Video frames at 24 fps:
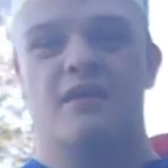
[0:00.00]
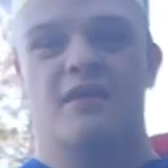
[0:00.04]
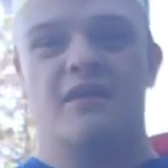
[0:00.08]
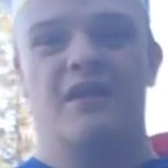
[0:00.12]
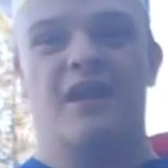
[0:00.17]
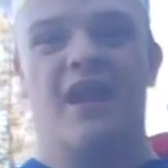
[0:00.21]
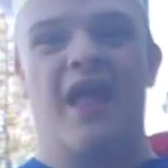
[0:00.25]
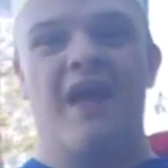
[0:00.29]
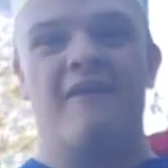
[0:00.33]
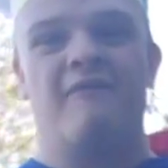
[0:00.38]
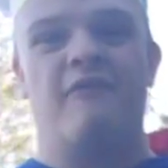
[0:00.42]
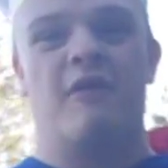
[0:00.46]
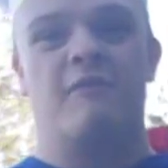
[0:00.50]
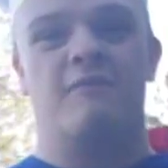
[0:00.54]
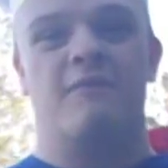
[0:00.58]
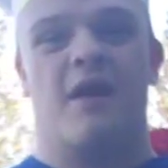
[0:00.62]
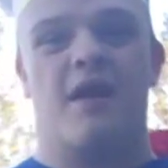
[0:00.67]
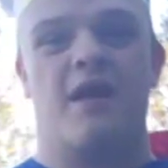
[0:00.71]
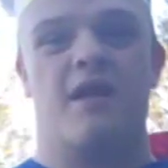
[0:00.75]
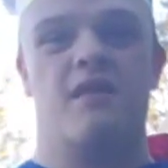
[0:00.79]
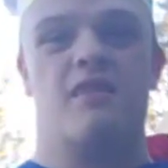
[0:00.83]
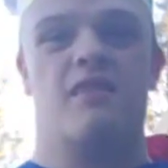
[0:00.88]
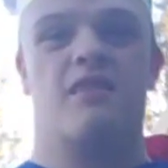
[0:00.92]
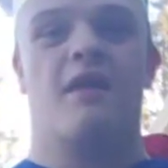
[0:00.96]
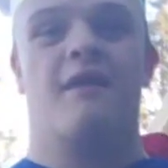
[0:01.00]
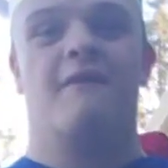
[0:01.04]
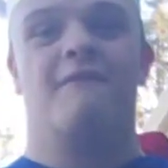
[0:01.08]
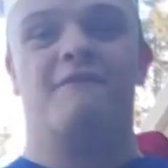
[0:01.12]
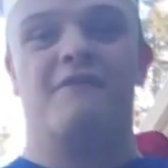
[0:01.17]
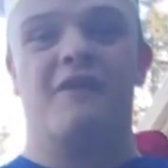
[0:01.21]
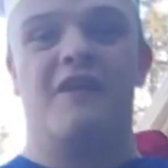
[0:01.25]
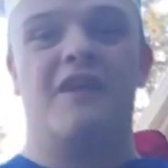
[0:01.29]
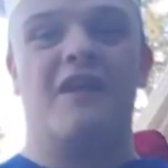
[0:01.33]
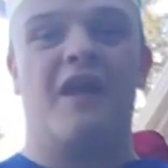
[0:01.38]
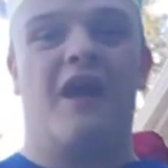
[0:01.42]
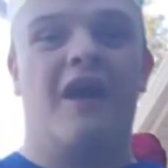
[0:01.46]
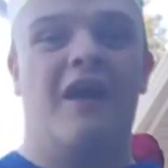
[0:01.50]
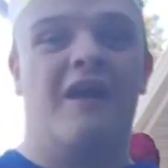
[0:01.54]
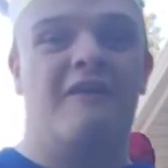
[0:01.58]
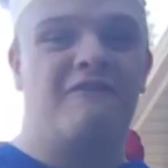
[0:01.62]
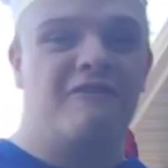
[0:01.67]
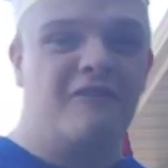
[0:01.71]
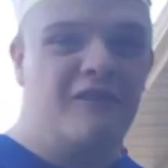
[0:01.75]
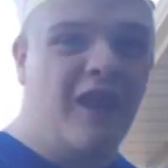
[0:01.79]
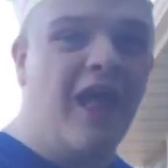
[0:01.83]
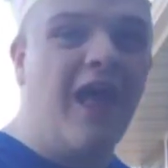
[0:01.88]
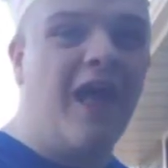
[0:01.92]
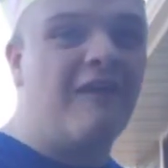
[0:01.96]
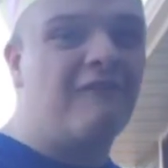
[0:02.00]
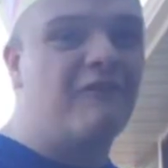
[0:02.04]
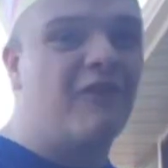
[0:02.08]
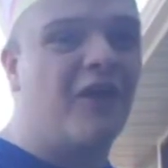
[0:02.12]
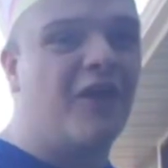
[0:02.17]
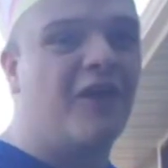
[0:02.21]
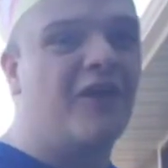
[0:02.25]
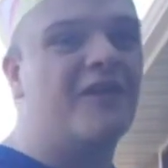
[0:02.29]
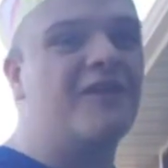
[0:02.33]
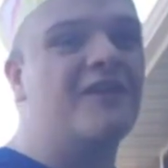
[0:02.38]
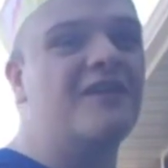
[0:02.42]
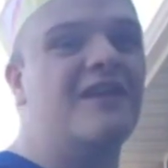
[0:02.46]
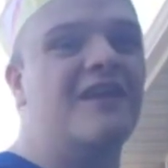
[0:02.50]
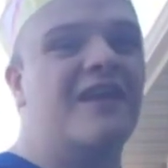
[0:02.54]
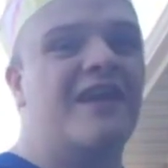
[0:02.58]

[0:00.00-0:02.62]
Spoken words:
lava mites feed off lava,